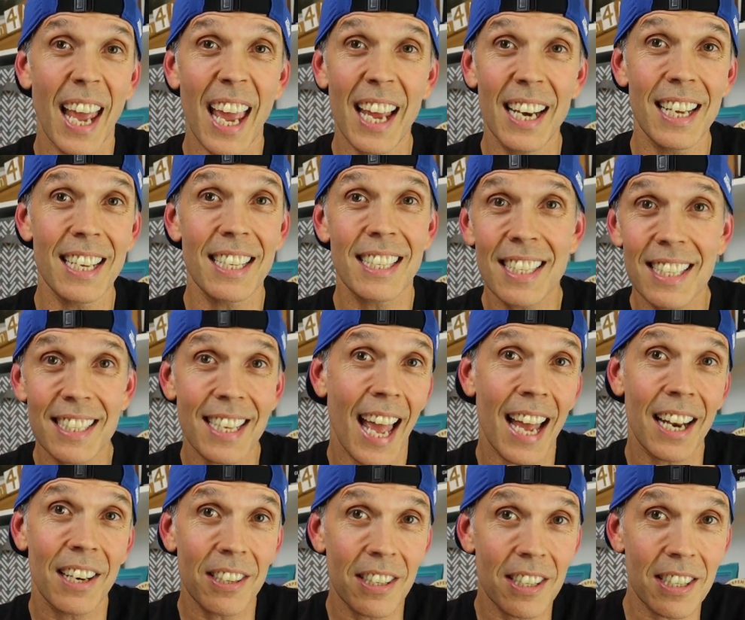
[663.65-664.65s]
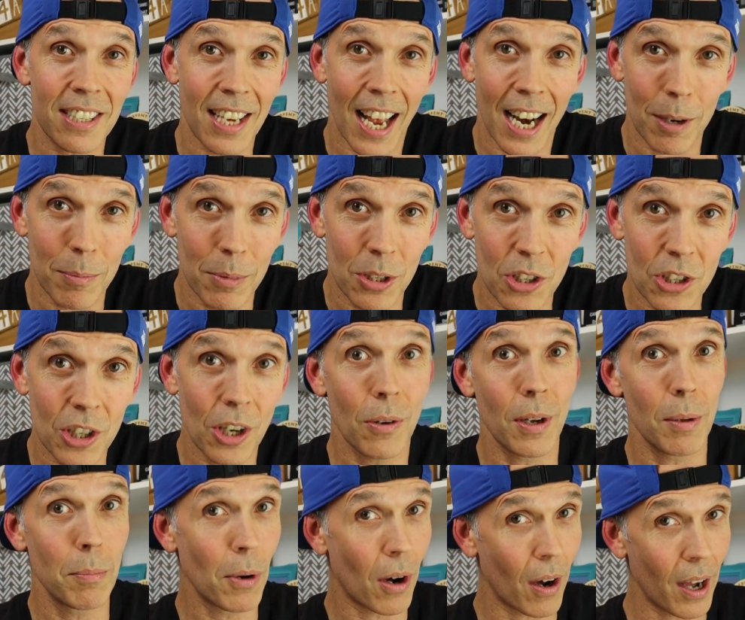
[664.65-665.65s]
any standard Salomon shoe
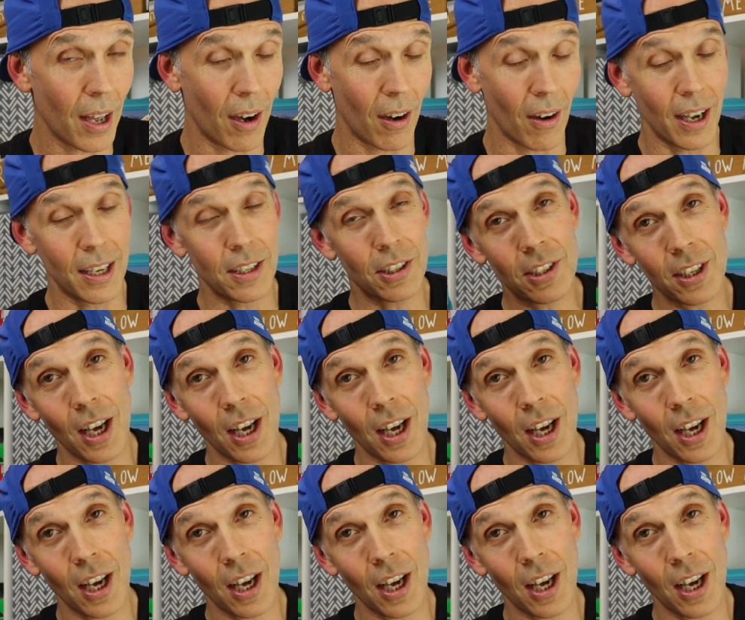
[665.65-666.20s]
in my eyes.